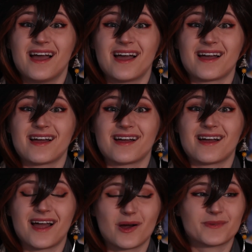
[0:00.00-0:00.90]

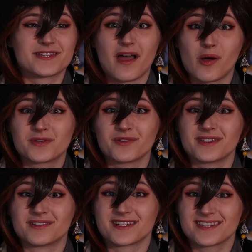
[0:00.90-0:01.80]
I hope this helped you
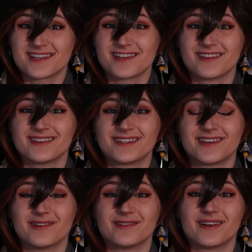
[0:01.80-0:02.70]
in your decision
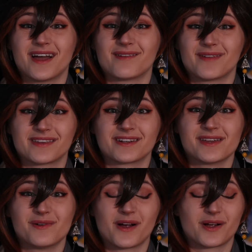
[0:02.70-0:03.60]
to whether
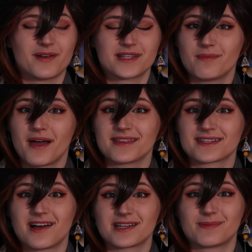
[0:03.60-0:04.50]
you are going to buy
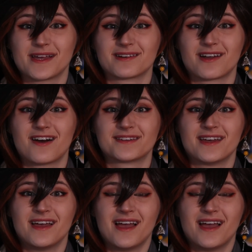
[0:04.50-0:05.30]
this cosplay or not.